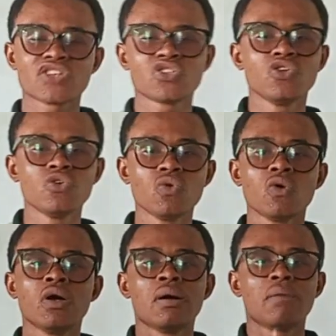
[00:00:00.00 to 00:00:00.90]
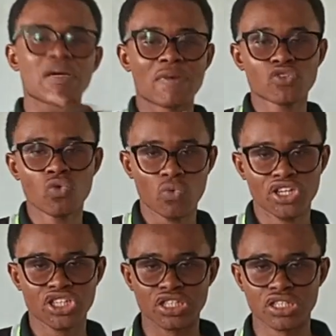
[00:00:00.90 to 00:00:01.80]
asking you mathematical
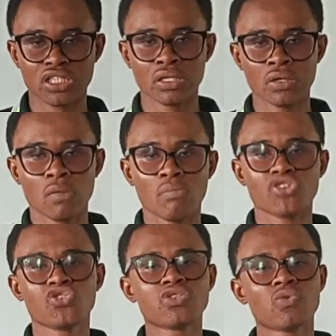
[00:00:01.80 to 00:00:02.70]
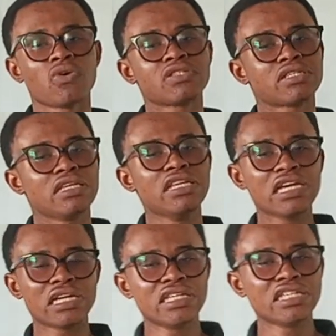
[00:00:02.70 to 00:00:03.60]
questions, but using what?
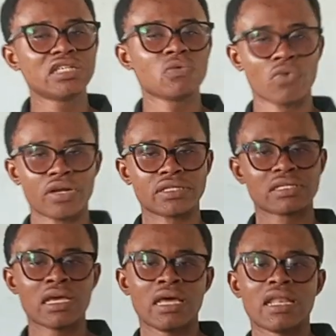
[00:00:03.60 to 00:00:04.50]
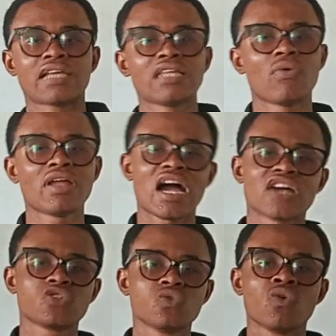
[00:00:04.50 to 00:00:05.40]
English words. Like now, when
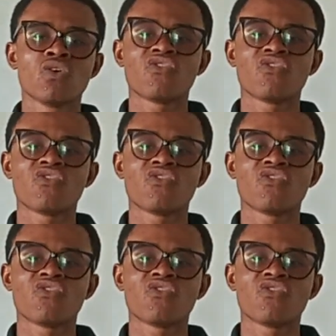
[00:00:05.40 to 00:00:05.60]
I ask you,